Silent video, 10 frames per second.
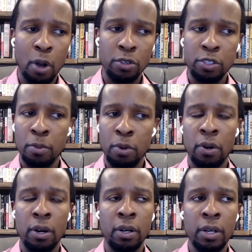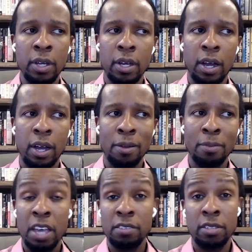Baltimore uh,
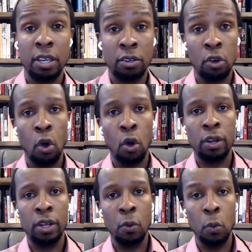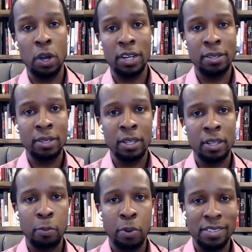basically calling what
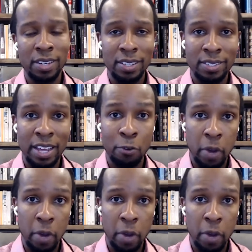the president said